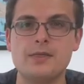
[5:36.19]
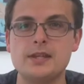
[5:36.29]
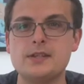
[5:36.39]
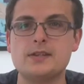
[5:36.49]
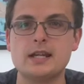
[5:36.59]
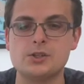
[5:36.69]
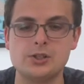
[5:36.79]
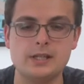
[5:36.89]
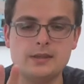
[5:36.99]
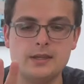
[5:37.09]
This is
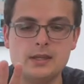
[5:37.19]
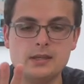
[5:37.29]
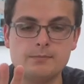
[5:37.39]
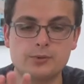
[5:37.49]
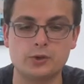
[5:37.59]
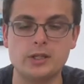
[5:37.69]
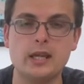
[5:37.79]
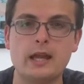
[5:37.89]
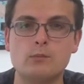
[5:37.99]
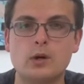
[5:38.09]
actually the
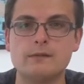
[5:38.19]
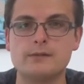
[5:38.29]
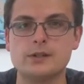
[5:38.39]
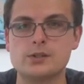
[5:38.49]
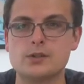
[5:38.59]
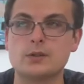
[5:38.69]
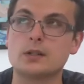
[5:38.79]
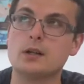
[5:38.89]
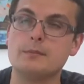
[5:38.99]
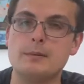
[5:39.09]
pre-M1 version, so I
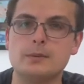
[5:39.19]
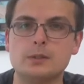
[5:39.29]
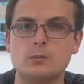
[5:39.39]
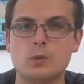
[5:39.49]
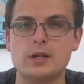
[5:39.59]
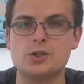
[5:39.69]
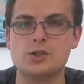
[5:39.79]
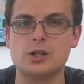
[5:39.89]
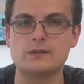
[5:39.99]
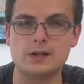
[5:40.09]
can't remember which
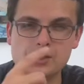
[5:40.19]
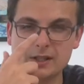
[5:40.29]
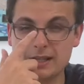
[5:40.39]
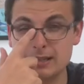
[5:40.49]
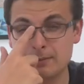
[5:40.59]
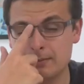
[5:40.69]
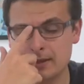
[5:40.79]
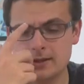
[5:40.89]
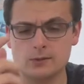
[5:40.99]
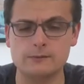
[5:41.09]
generation that is, maybe
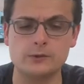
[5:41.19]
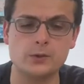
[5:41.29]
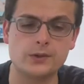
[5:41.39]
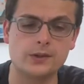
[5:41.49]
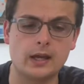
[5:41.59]
third or fourth.